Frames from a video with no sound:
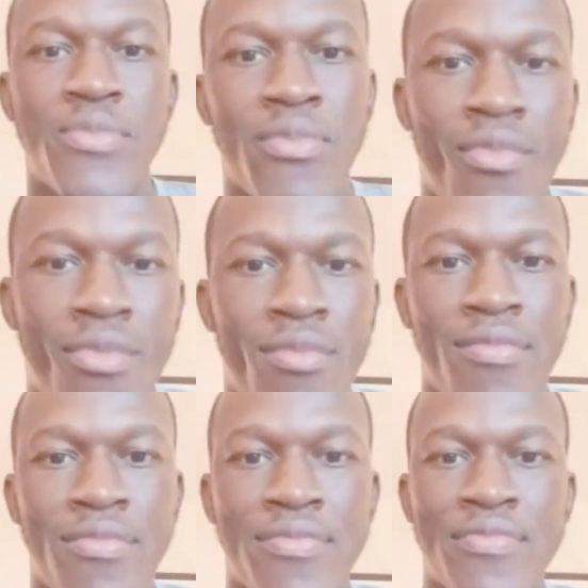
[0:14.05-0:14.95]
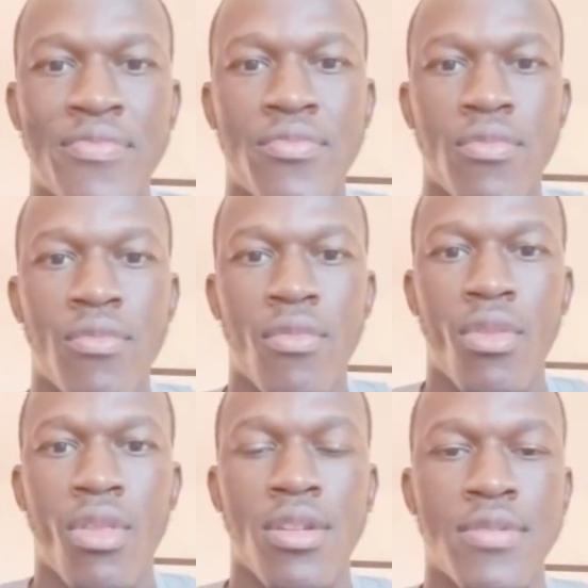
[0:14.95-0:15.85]
I'm good. I'm good. I like the
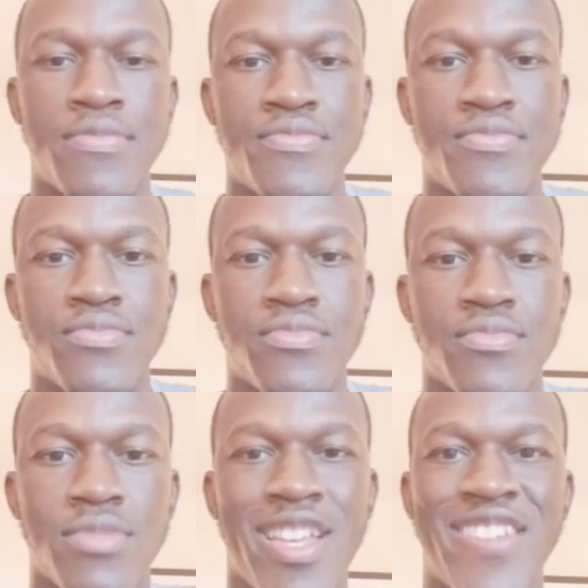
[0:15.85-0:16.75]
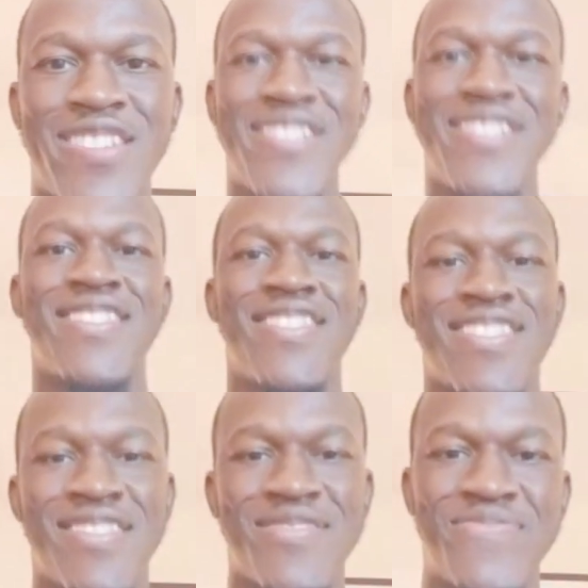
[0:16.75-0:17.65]
shirt. They'll
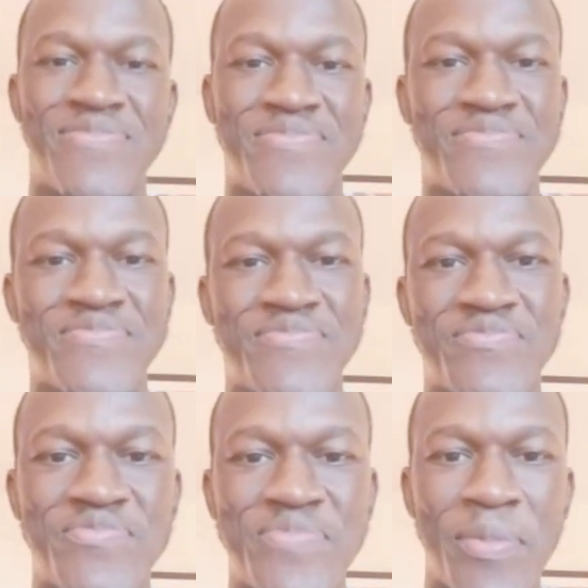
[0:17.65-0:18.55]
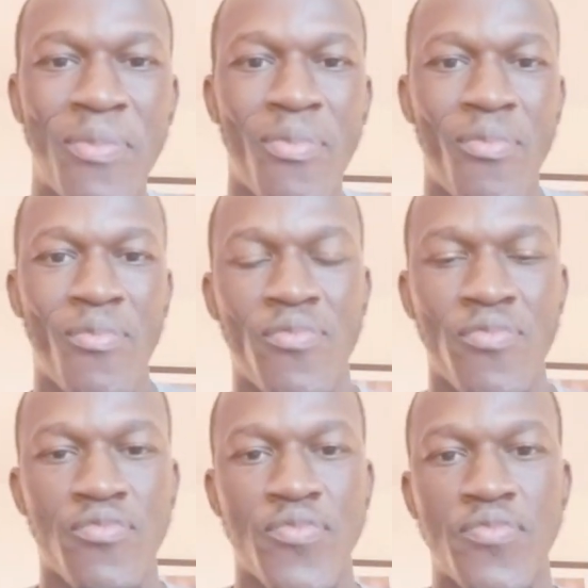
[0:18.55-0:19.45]
hook you up with all that kind of
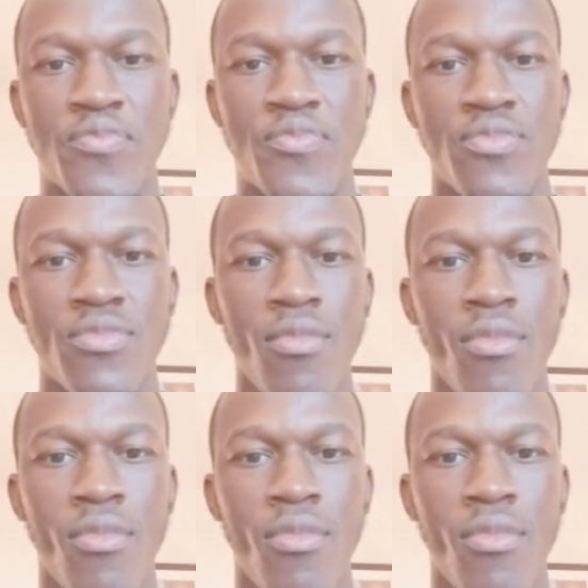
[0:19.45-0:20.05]
gear now, right?